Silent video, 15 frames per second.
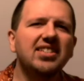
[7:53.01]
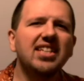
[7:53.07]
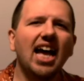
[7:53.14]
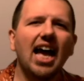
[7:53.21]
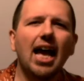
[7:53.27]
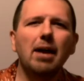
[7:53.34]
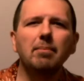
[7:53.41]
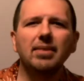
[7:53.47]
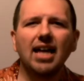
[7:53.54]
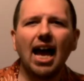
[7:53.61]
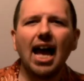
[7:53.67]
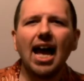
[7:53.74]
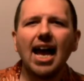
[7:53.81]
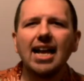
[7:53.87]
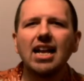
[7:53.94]
this time,
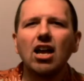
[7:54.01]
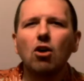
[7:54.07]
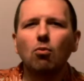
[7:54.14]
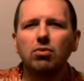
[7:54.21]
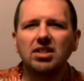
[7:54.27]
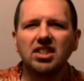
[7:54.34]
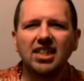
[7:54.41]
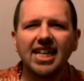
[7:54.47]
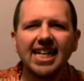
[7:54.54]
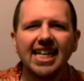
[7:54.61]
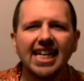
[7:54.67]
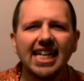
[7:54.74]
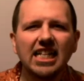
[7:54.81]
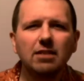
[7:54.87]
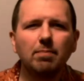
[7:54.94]
God was
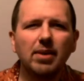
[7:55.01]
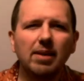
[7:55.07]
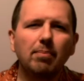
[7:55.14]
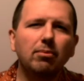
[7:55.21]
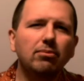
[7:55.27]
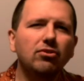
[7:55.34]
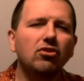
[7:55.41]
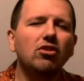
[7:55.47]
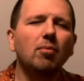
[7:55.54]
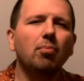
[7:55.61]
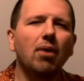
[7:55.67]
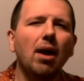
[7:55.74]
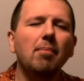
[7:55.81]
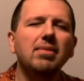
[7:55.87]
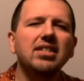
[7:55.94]
leading his people to the
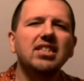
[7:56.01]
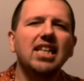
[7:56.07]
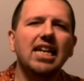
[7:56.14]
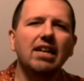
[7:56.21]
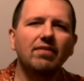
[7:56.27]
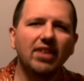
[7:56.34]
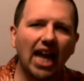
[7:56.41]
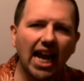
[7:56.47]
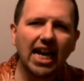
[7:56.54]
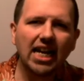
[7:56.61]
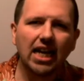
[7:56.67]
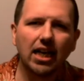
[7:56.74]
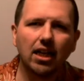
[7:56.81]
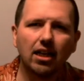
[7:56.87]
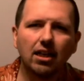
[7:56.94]
promised land of
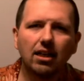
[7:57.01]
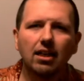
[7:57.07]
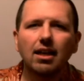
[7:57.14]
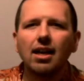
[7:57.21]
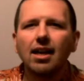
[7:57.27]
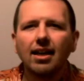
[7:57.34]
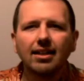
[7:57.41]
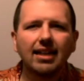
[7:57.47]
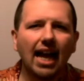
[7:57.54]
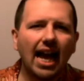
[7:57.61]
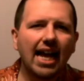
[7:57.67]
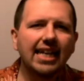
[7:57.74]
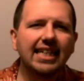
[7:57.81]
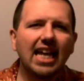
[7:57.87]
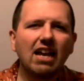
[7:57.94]
Canaan.
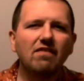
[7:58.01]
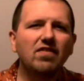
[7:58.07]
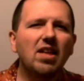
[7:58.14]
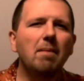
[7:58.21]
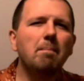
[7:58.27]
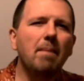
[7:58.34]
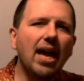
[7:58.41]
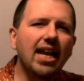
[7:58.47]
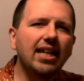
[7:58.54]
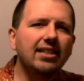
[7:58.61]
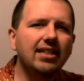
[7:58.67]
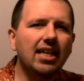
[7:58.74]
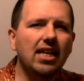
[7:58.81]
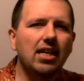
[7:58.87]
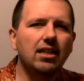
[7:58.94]
God gave them
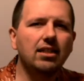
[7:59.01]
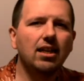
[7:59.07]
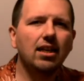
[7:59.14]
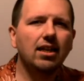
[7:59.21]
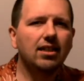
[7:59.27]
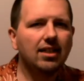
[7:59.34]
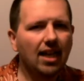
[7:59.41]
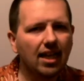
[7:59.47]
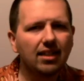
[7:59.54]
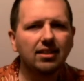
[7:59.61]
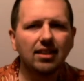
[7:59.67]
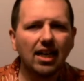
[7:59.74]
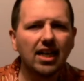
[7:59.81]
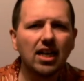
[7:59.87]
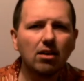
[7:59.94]
manna to eat,
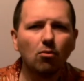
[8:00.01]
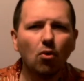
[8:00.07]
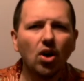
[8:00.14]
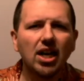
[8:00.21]
yet they didn't